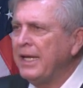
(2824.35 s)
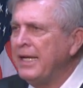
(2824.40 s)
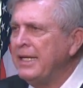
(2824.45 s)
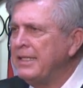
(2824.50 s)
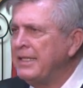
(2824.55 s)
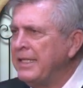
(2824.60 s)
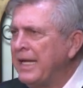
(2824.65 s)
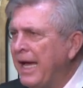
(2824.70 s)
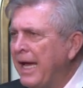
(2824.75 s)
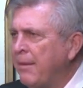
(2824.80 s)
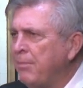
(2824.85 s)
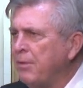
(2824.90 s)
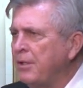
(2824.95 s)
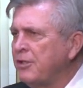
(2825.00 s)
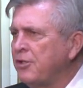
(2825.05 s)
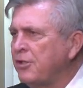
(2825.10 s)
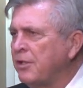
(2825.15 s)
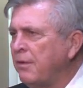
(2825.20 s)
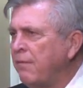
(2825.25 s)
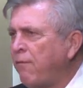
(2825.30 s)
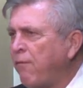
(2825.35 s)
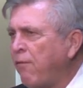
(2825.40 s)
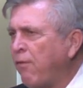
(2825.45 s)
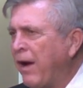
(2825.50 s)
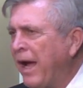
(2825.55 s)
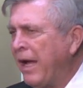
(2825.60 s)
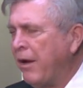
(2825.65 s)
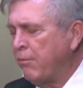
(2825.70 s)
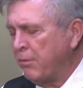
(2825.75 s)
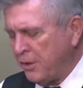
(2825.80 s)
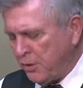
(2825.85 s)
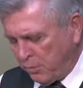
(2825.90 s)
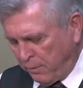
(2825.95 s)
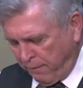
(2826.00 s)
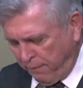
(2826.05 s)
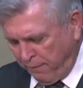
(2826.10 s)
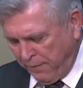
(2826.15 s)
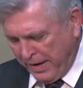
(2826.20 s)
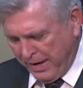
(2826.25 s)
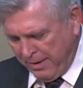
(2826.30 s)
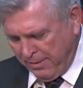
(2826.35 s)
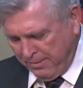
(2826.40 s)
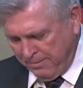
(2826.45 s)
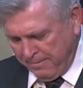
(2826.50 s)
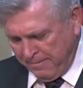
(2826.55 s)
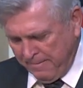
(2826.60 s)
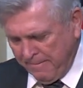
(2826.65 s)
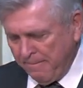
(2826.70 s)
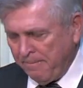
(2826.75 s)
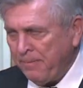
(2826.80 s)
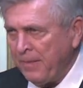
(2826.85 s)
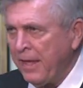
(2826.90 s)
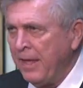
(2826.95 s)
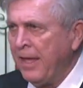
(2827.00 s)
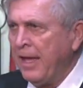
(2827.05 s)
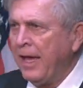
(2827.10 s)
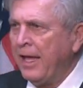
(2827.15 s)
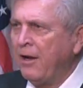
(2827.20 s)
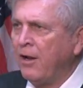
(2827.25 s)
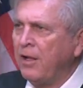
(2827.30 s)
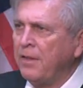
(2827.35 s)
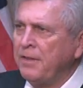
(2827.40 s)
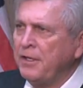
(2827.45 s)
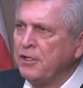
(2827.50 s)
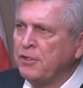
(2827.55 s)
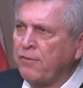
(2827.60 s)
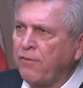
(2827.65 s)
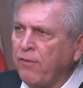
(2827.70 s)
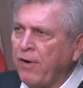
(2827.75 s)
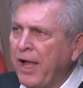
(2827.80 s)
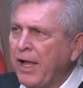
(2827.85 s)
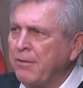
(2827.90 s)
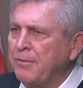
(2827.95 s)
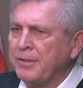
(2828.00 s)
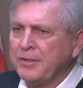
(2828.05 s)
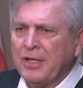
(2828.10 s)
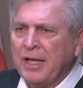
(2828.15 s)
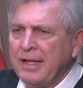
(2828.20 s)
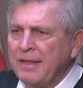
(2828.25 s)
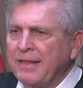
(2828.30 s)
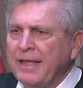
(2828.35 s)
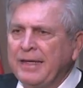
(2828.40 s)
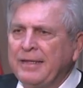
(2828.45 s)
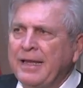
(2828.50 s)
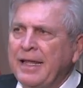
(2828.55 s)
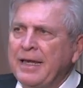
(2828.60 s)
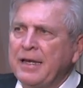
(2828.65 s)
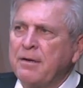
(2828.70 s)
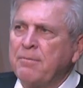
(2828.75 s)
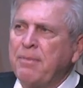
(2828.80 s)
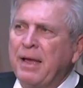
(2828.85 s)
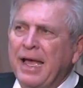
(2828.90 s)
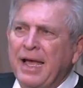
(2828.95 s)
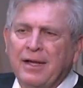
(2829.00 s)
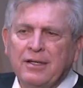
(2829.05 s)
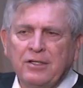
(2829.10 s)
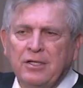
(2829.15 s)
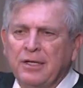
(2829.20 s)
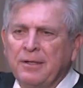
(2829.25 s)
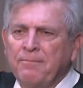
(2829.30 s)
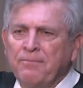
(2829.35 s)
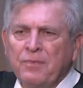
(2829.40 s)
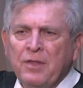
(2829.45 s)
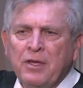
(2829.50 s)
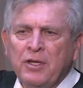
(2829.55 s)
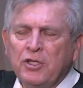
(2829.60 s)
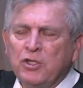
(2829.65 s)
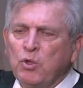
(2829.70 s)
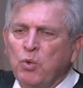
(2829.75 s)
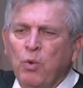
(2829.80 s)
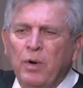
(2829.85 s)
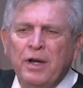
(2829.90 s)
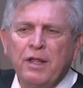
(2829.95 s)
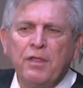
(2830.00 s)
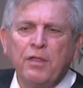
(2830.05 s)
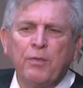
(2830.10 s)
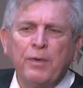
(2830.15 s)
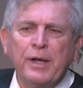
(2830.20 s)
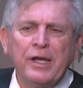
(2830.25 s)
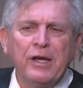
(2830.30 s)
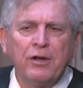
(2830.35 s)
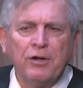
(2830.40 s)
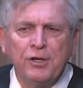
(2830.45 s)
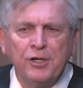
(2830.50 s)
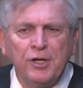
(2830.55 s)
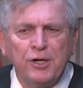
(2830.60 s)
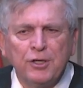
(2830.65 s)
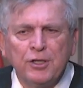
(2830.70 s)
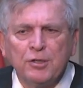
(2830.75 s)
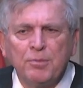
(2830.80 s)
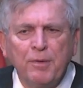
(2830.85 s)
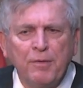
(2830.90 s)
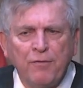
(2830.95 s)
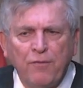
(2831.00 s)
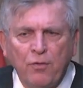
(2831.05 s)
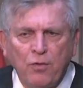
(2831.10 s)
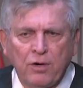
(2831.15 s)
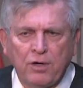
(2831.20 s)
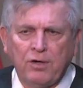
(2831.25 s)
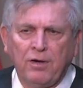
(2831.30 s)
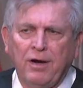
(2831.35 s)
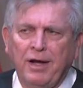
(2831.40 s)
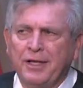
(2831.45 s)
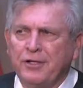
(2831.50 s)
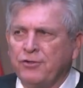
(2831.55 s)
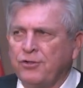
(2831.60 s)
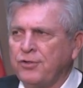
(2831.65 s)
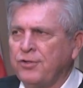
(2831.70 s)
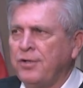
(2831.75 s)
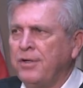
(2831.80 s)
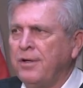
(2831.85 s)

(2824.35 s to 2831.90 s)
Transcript: tablets and fragments were found. And on these fragments, they dated back to 2,300 years before Christ.